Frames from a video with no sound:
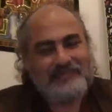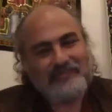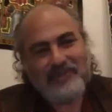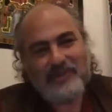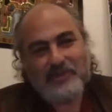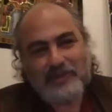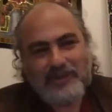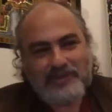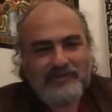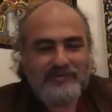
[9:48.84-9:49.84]
the
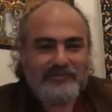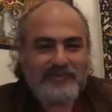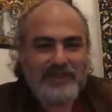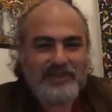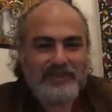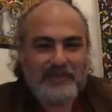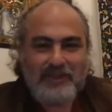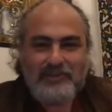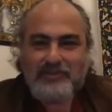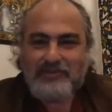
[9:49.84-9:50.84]
speech of magic
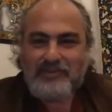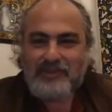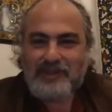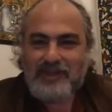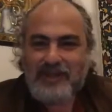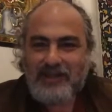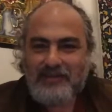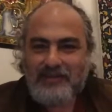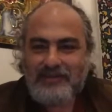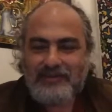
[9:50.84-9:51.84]
mushrooms and many
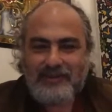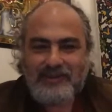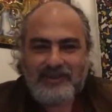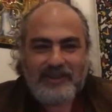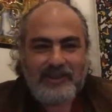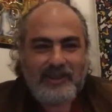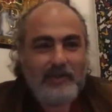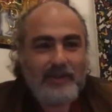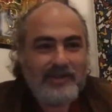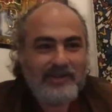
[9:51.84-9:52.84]
other, and
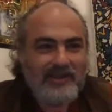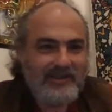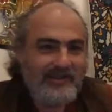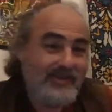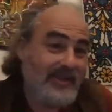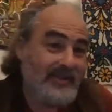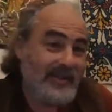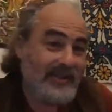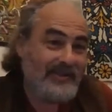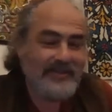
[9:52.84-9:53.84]
ayahuasca can say
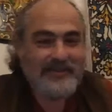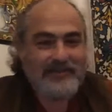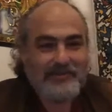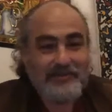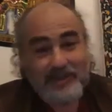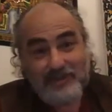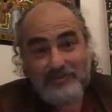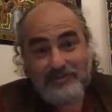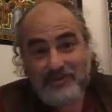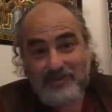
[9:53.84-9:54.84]
that, I'm
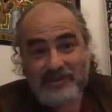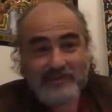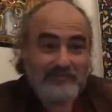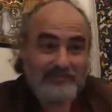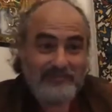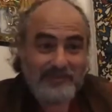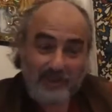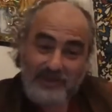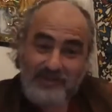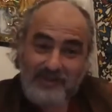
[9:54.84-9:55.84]
dangerous, I'm
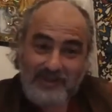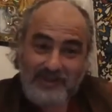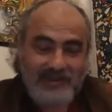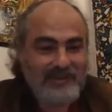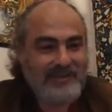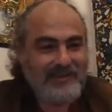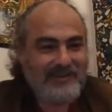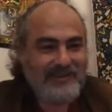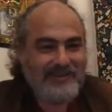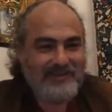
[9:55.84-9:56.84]
toxic,
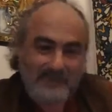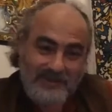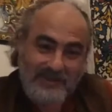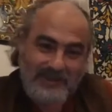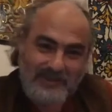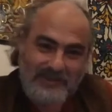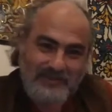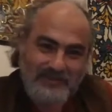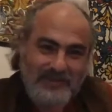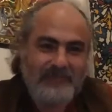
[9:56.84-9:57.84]
and you're addicted to
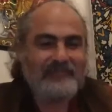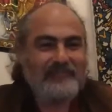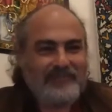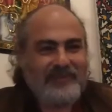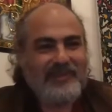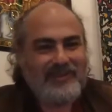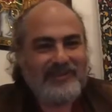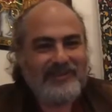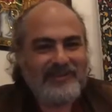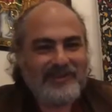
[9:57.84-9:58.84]
me.
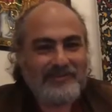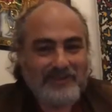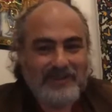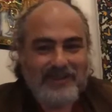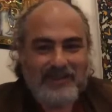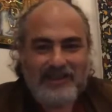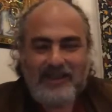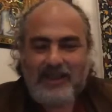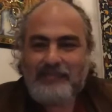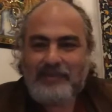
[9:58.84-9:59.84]
I'm
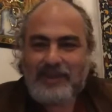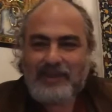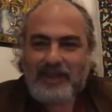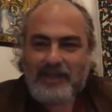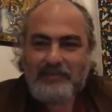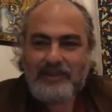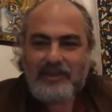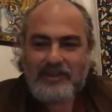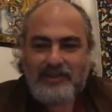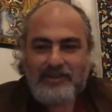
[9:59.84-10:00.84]
and can be,
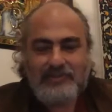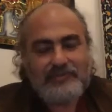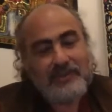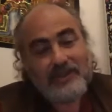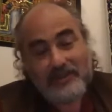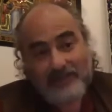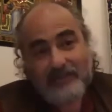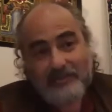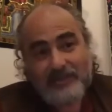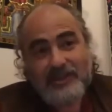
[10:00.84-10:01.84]

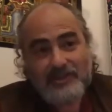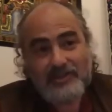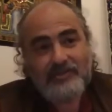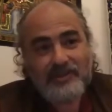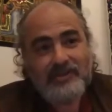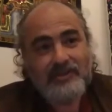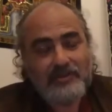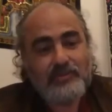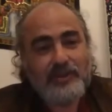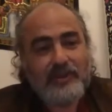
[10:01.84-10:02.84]
can be dangerous in a
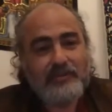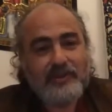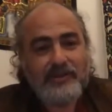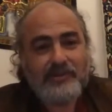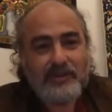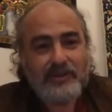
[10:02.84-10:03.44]
good way, because I'm